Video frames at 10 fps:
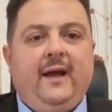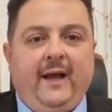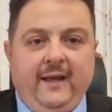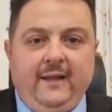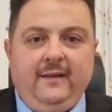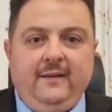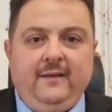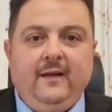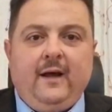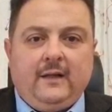Eid
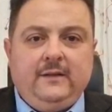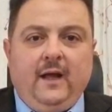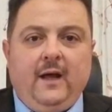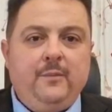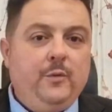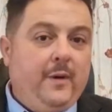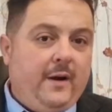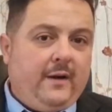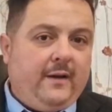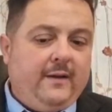Adha
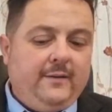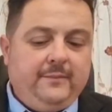Mubarak.